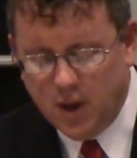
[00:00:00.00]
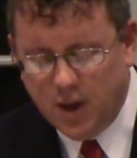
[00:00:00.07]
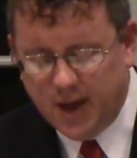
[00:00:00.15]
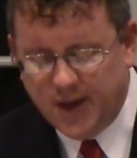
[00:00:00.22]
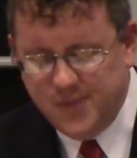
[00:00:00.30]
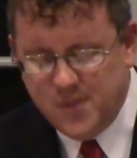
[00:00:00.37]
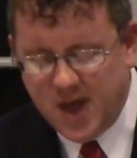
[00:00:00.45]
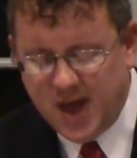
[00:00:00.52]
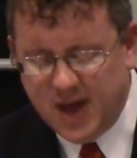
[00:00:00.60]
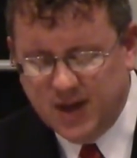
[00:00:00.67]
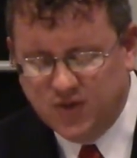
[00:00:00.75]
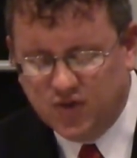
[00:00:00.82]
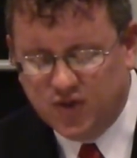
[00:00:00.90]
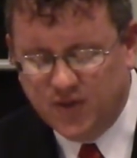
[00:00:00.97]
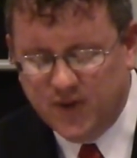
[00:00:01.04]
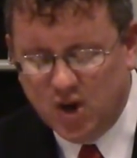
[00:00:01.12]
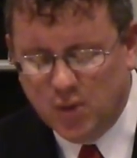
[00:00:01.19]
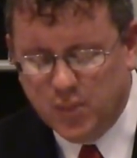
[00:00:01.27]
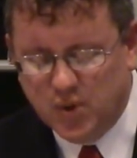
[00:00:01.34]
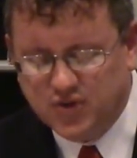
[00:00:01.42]
And then
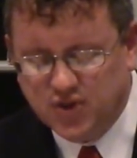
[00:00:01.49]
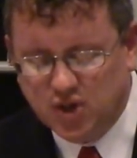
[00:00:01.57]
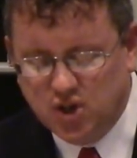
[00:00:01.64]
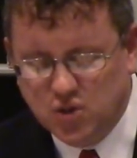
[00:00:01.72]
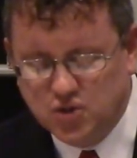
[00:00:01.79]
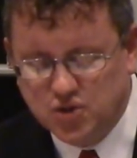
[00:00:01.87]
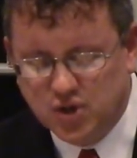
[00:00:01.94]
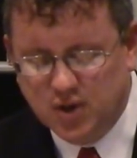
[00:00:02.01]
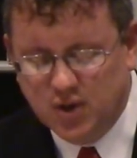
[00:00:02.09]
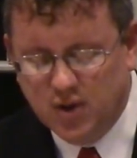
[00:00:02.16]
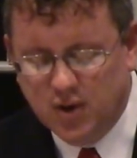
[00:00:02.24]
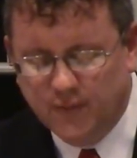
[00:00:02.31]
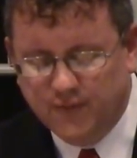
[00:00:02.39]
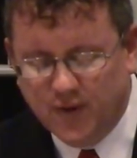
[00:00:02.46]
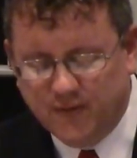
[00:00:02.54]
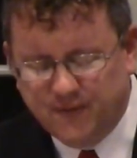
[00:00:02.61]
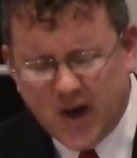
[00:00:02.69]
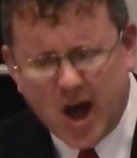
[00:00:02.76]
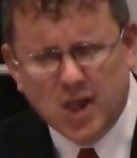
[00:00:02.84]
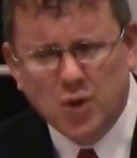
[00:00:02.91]
severe persecution for
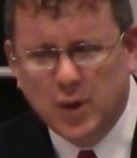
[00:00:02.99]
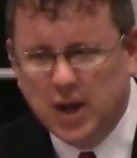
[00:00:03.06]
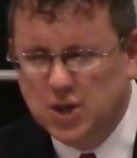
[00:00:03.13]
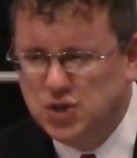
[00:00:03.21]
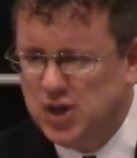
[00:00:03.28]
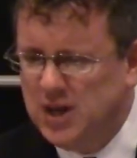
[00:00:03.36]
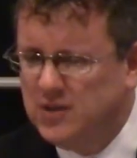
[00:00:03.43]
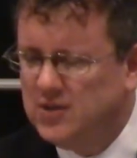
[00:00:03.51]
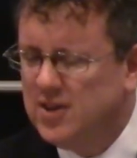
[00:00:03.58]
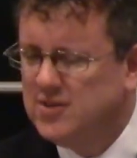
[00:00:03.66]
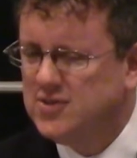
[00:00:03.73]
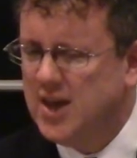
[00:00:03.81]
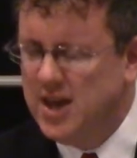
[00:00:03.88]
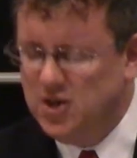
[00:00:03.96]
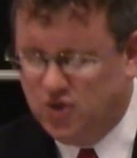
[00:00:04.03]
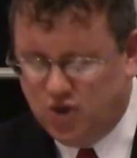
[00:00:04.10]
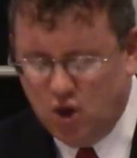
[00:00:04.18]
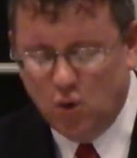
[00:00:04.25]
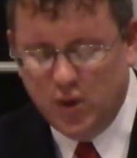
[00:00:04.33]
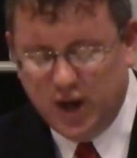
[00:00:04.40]
following Jesus and
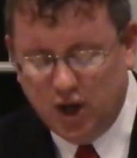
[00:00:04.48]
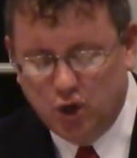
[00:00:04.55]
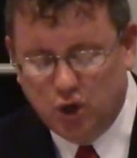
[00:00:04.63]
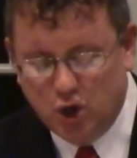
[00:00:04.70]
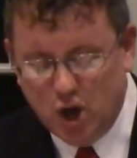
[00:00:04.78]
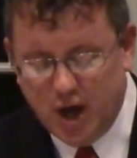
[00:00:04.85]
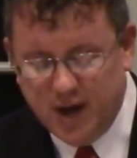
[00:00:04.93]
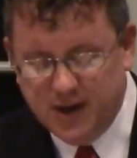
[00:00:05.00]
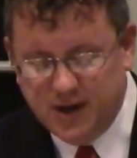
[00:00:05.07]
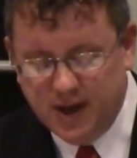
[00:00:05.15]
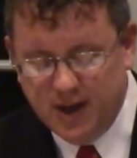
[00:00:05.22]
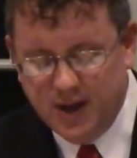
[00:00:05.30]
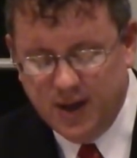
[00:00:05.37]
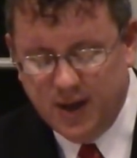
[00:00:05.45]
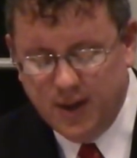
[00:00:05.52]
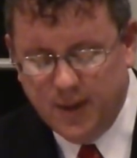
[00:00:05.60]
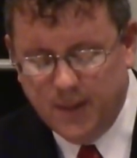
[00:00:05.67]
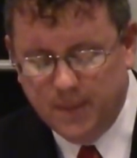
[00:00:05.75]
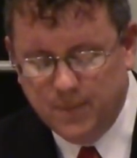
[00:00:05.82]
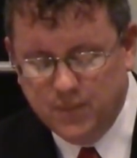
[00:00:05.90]
doing good.
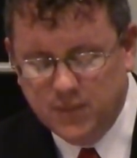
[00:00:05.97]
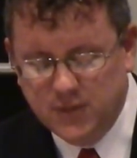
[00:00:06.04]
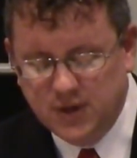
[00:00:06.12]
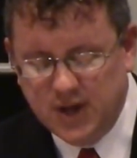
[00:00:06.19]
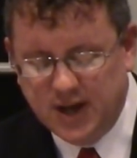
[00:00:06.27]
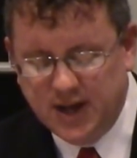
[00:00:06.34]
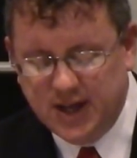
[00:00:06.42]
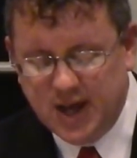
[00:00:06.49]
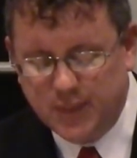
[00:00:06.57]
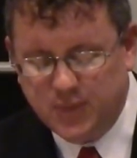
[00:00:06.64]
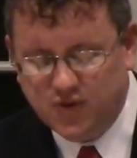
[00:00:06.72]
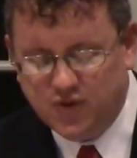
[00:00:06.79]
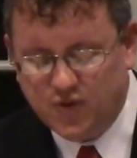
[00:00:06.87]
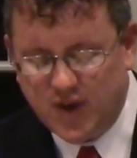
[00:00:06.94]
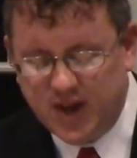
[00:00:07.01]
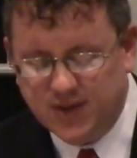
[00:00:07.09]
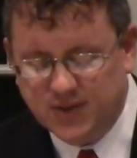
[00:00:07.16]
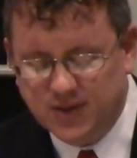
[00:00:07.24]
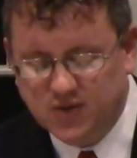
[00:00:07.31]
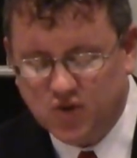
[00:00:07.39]
Yet he kept his
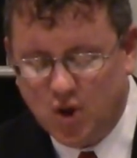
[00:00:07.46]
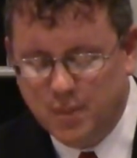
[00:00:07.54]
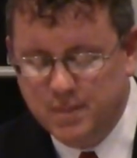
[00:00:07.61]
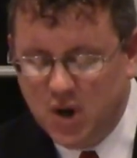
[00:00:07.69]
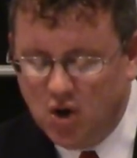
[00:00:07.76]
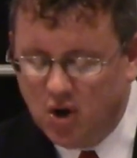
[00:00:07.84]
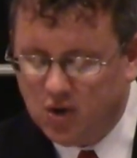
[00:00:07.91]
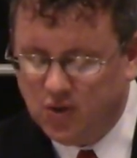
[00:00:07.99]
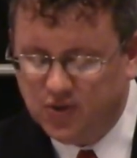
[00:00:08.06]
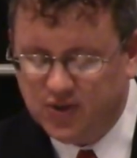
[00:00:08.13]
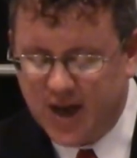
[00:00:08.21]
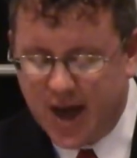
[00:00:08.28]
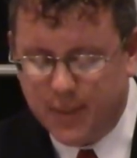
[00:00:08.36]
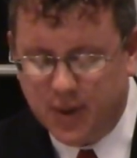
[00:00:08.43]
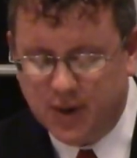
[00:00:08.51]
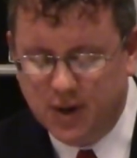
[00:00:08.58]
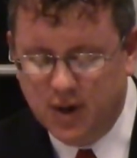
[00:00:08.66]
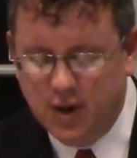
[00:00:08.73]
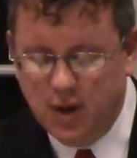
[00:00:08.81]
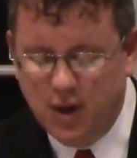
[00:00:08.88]
faith and saw miracles happen
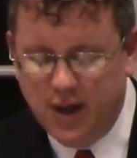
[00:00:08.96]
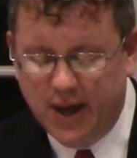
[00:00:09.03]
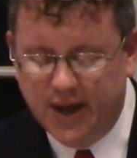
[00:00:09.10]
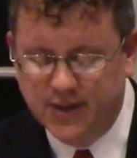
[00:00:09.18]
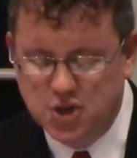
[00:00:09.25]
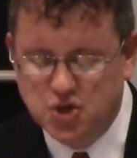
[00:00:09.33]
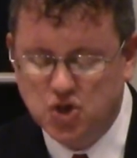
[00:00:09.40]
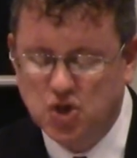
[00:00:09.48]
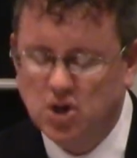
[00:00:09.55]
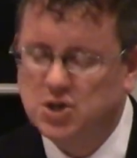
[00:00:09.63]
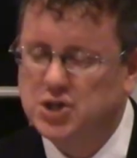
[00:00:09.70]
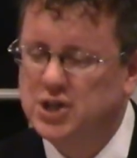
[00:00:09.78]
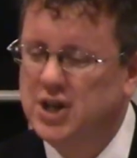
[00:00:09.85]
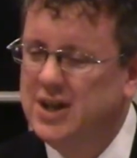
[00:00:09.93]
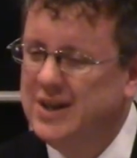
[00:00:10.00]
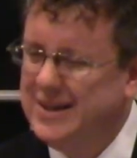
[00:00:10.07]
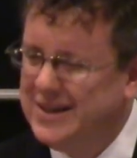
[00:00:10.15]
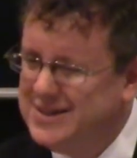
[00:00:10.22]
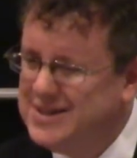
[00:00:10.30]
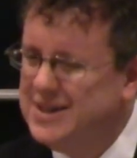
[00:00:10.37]
and the church
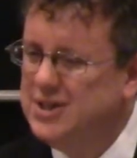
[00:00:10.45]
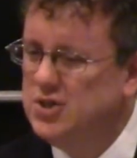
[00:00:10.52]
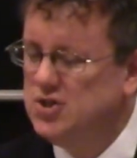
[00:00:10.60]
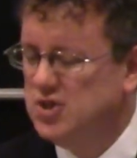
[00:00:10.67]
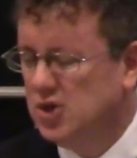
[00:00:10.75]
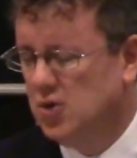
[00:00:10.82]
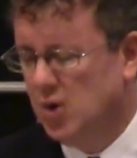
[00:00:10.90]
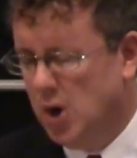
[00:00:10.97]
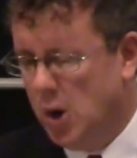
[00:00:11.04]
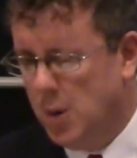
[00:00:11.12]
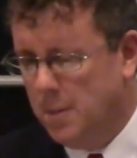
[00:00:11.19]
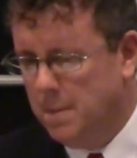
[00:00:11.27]
continued to grow.